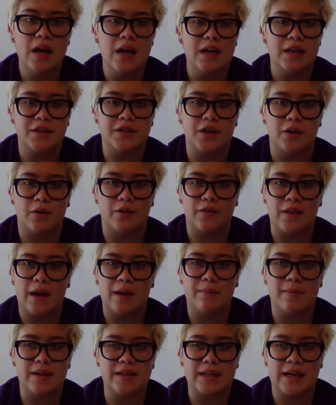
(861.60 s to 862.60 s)
So if
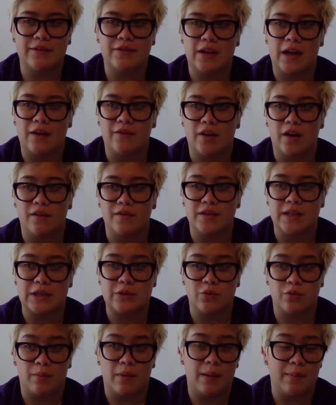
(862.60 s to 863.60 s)
that means I have to have a
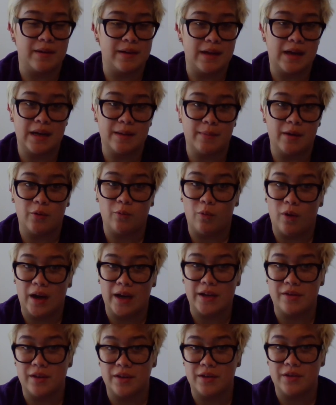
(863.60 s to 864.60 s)
conversation with mom and dad about why
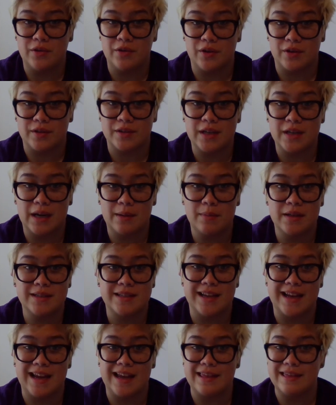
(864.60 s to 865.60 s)
you didn't do your
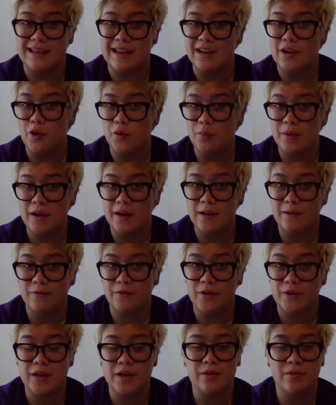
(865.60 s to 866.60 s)
assignments and then open it up
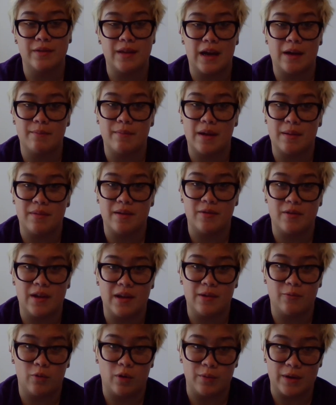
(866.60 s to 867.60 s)
for you, that may be
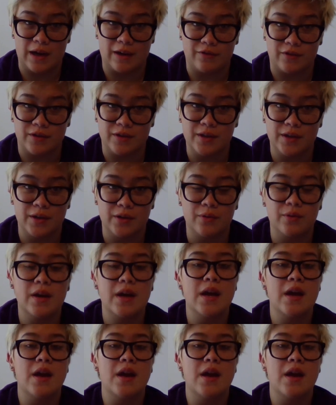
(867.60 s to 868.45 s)
what we have to do.